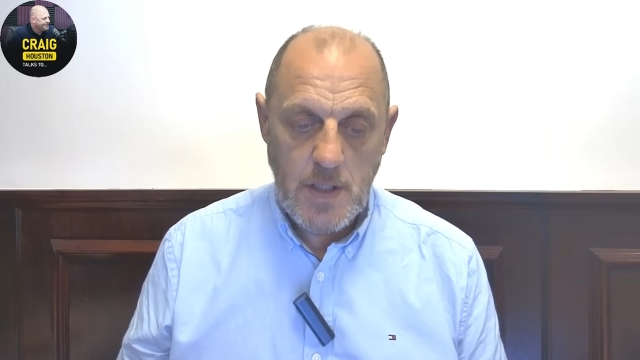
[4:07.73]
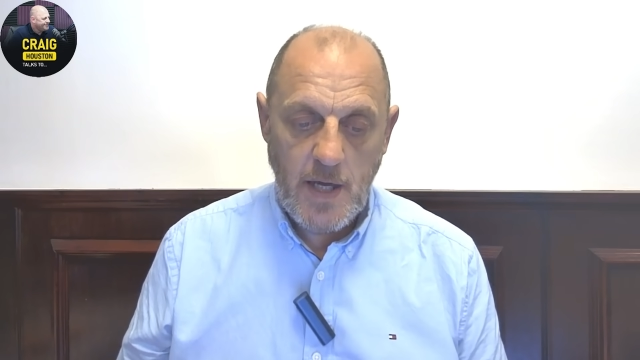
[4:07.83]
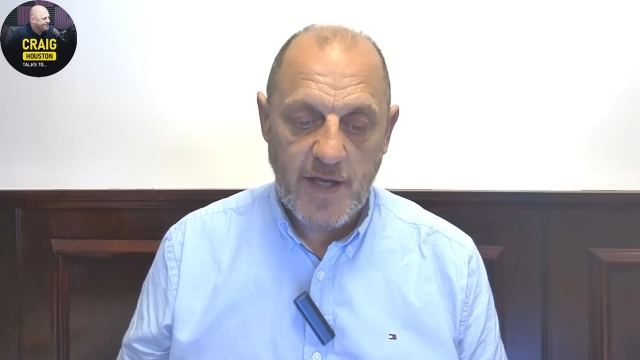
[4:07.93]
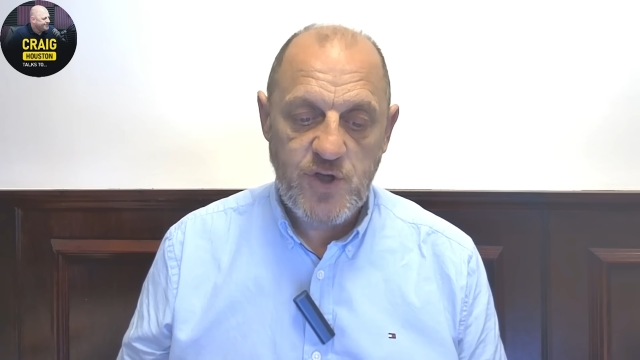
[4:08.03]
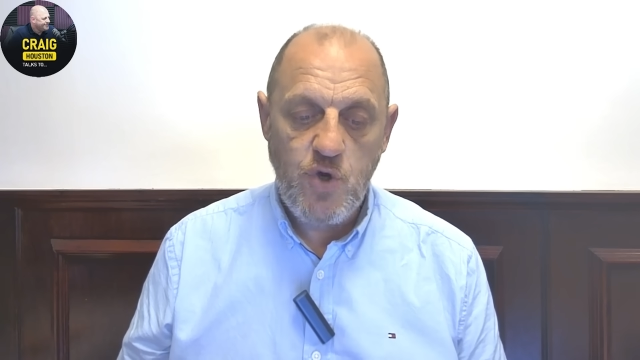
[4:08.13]

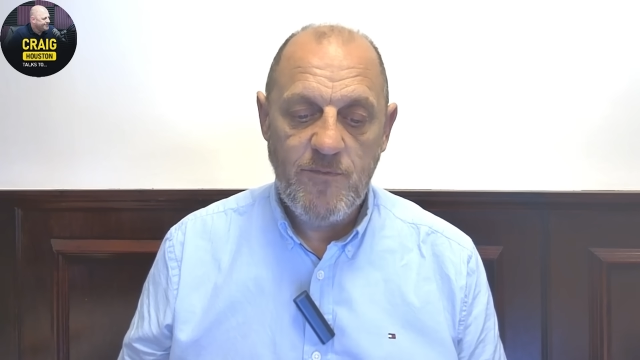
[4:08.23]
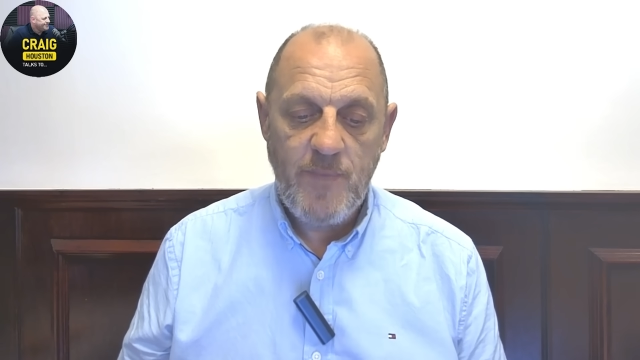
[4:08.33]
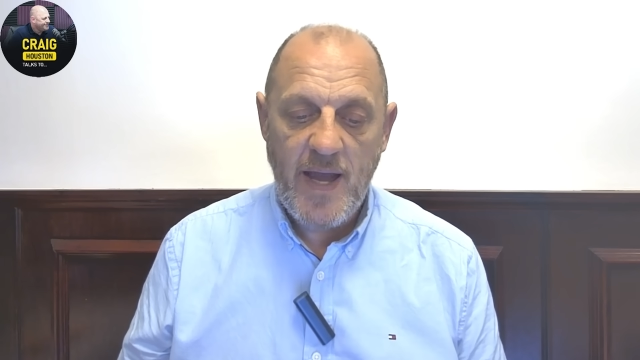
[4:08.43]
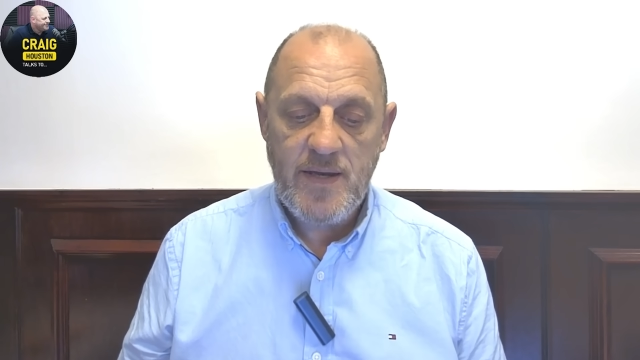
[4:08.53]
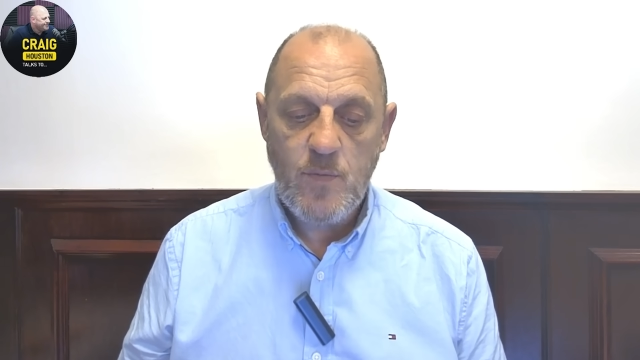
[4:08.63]
A queue of
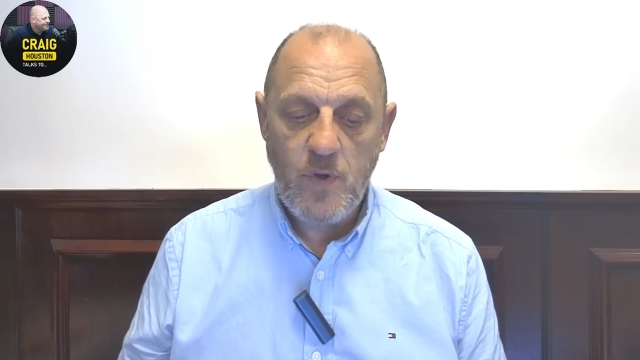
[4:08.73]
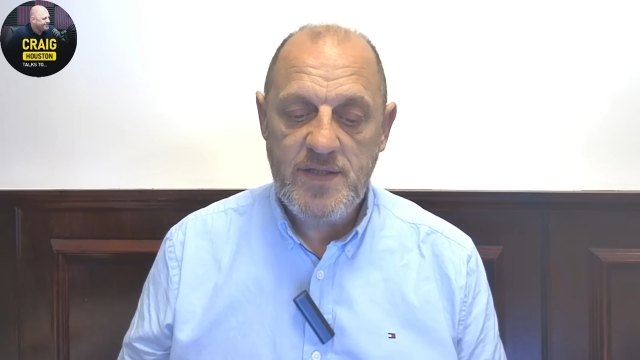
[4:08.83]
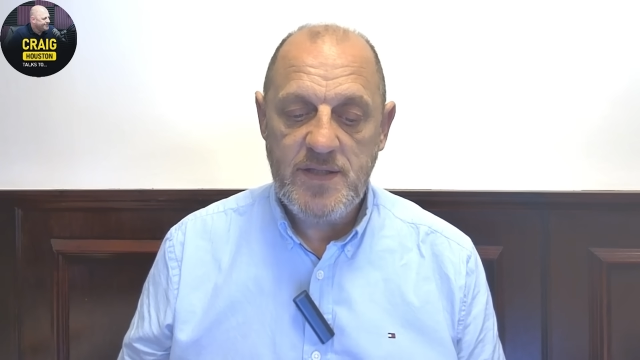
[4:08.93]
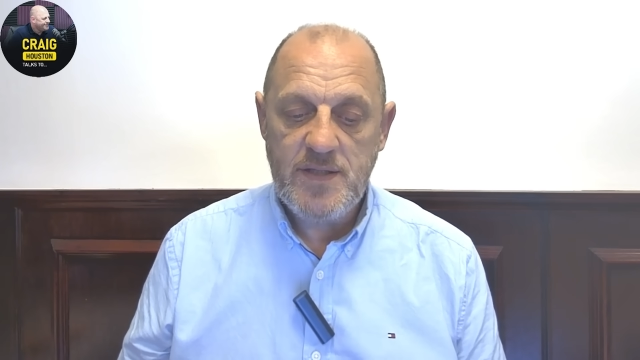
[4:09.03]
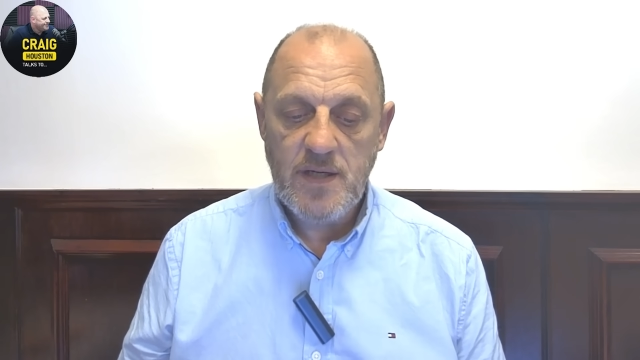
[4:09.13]
men
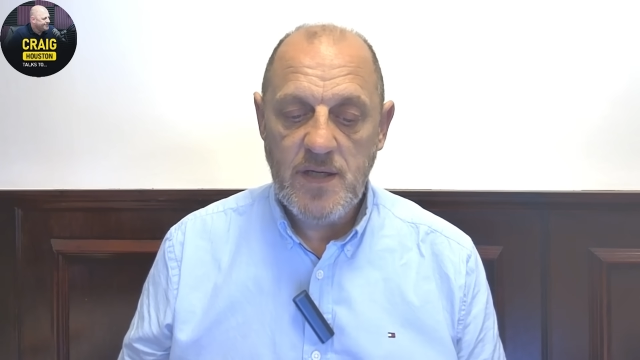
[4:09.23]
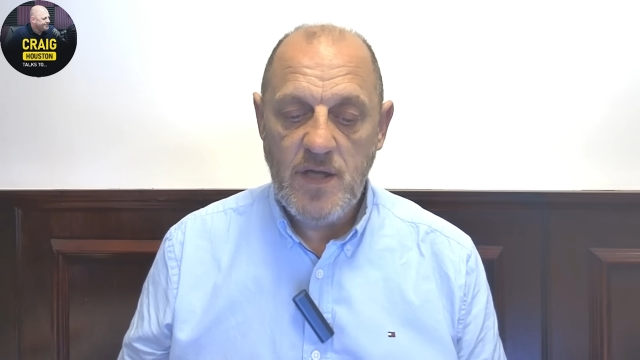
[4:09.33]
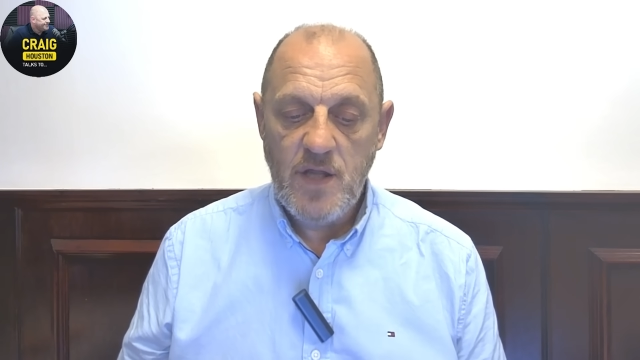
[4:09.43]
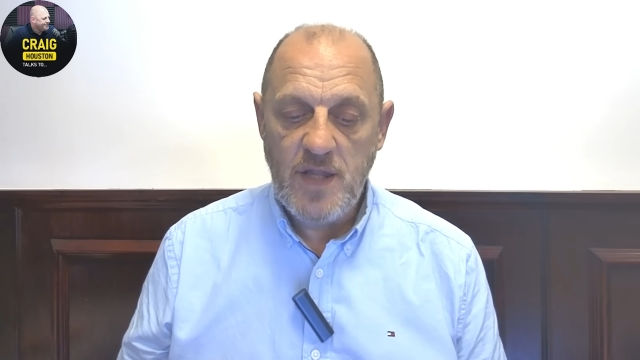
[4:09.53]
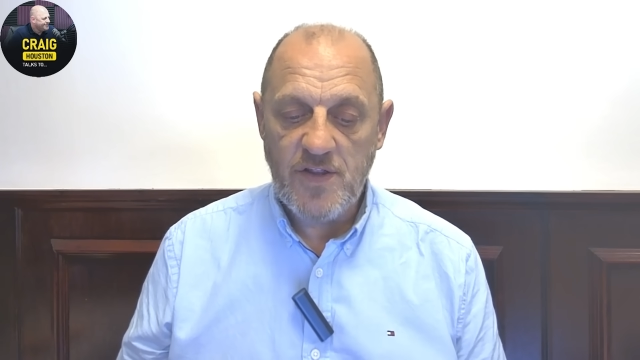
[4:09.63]
waited
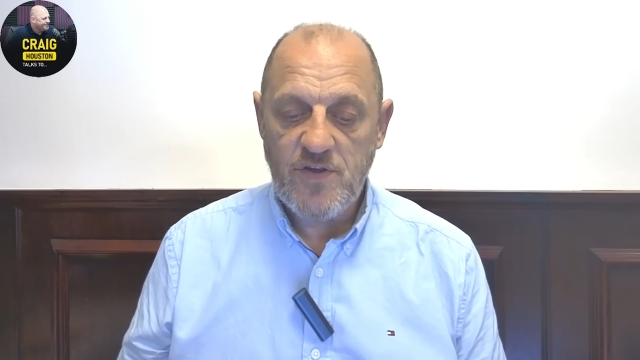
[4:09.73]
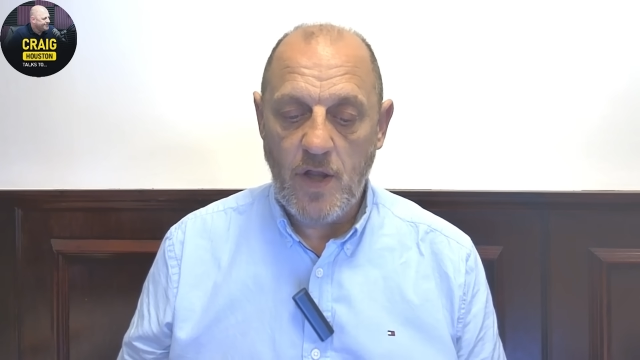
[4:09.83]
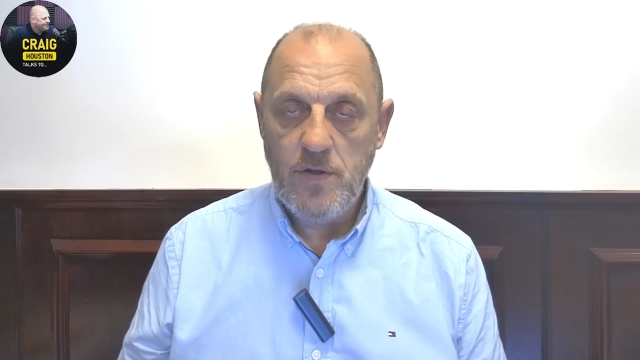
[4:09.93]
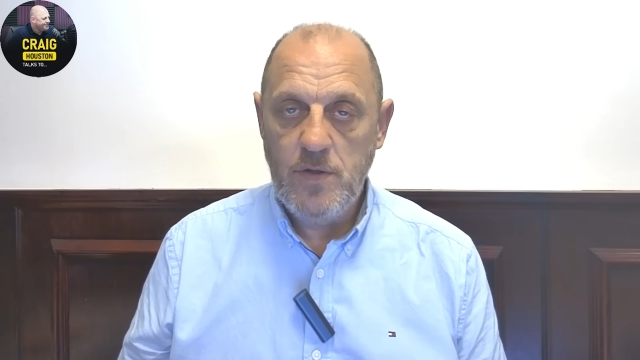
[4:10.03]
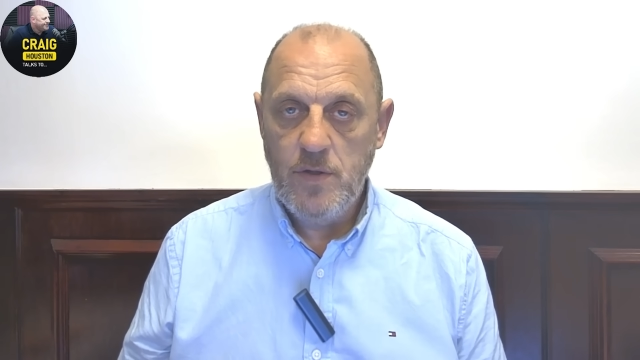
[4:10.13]
their
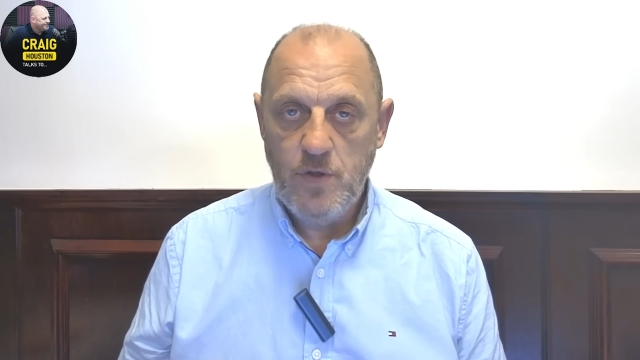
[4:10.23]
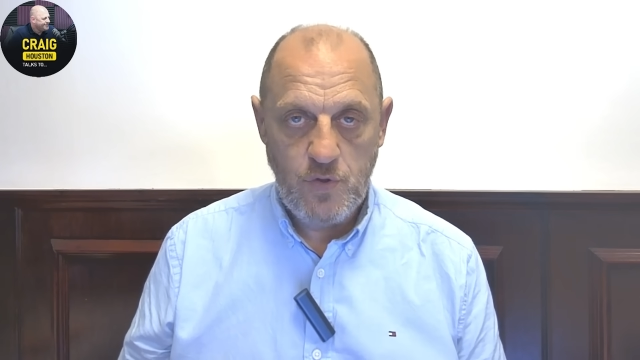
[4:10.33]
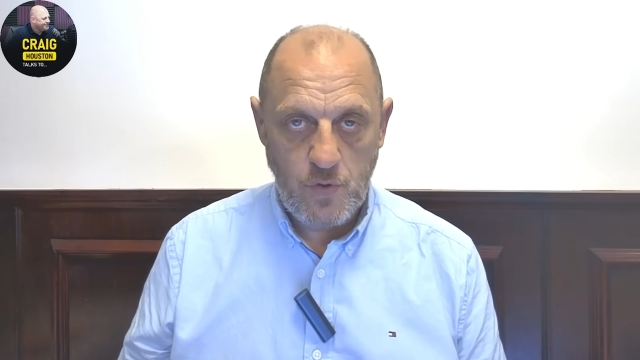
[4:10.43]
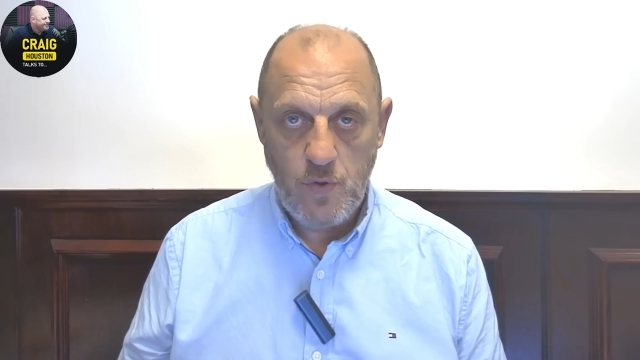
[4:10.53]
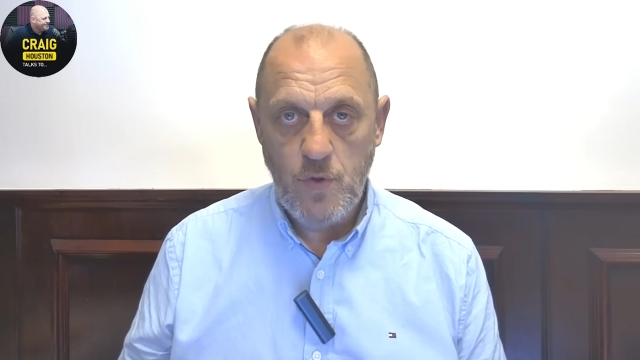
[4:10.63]
turn
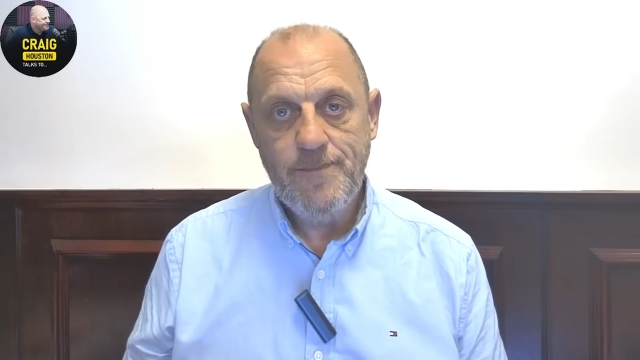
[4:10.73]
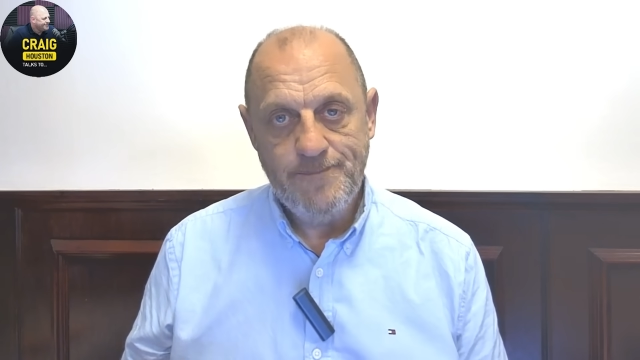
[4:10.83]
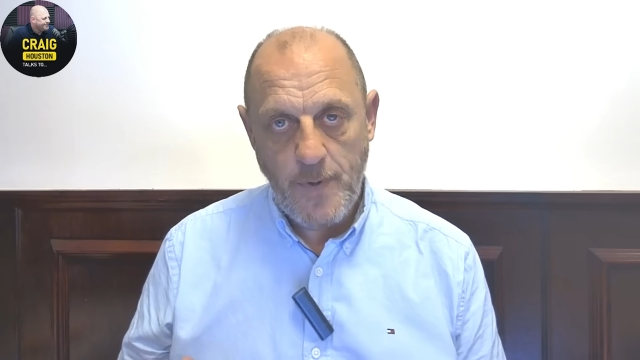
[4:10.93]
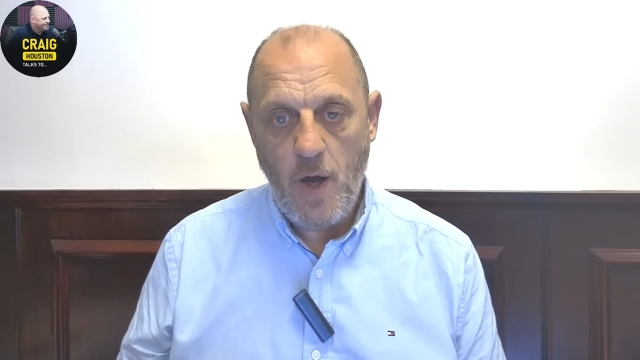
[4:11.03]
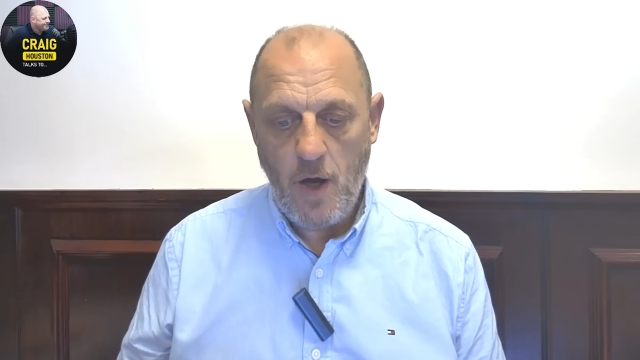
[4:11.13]
to
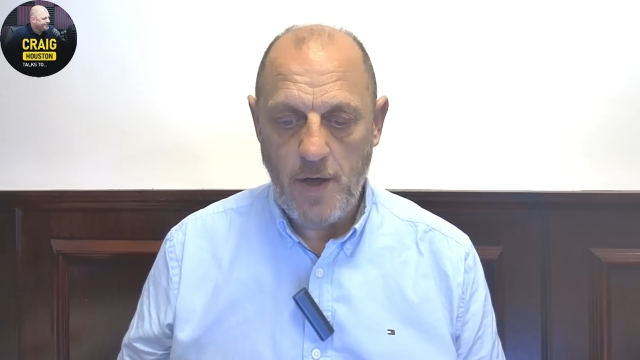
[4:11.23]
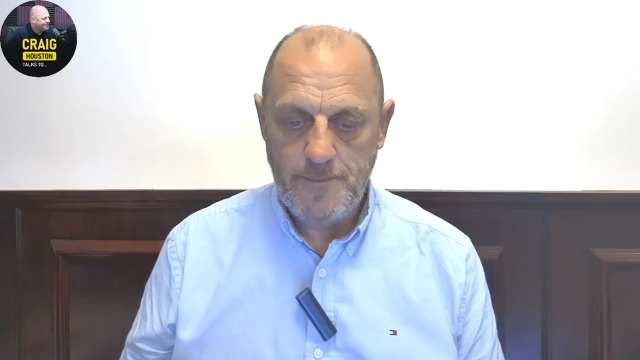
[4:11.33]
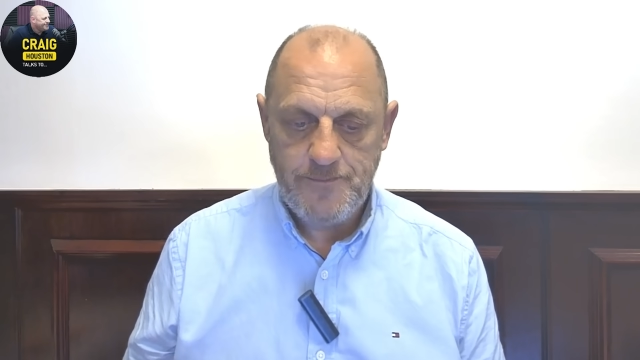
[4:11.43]
her.